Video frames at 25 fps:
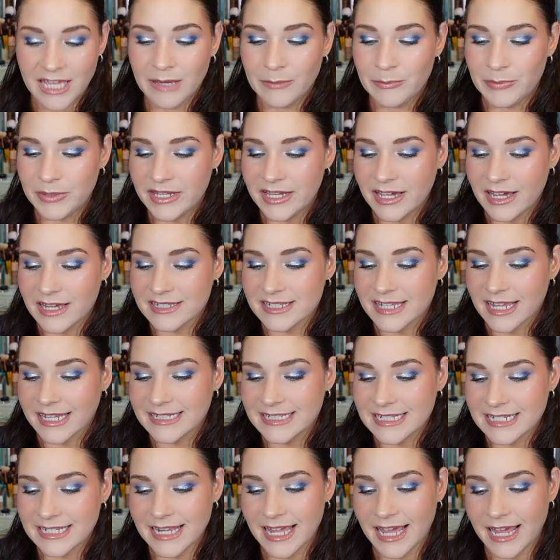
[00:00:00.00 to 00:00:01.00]
because I
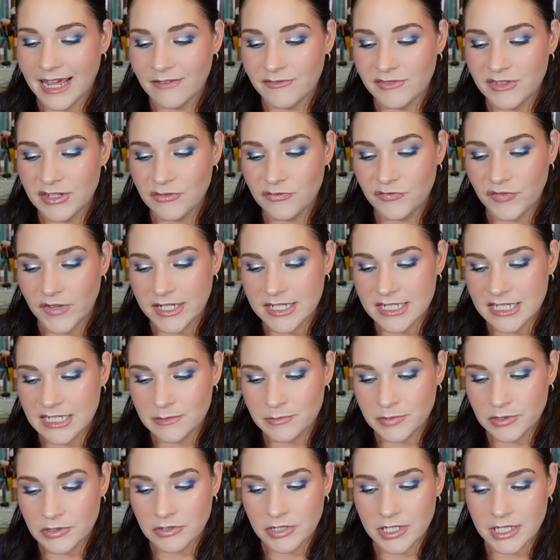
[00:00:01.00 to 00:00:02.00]
did have the Fenty
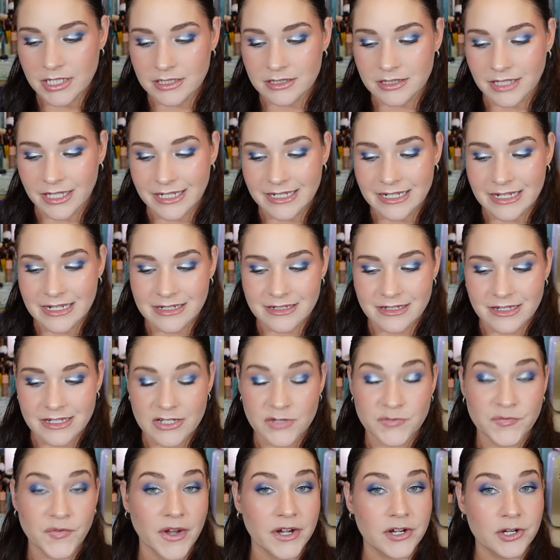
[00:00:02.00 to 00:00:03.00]
Beauty Lightning
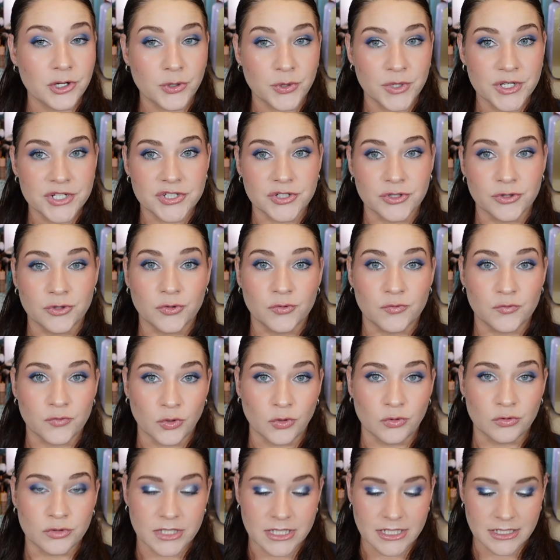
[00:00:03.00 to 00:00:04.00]
Dust Fire Crystal
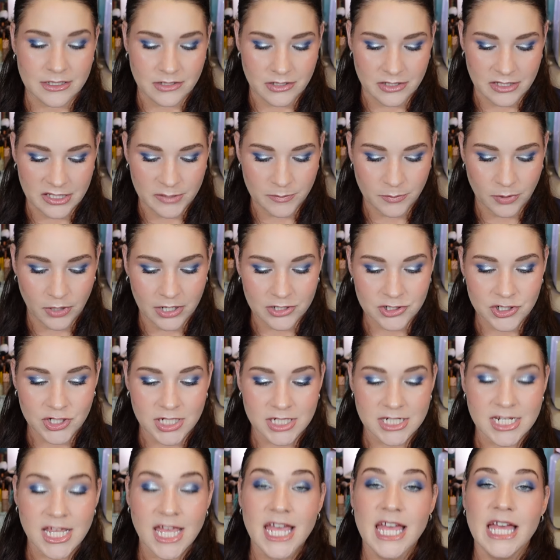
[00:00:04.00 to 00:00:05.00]
rolled into this
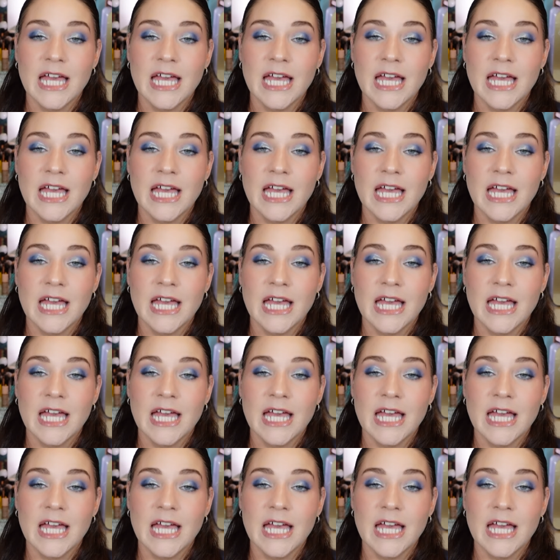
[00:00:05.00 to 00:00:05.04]
project,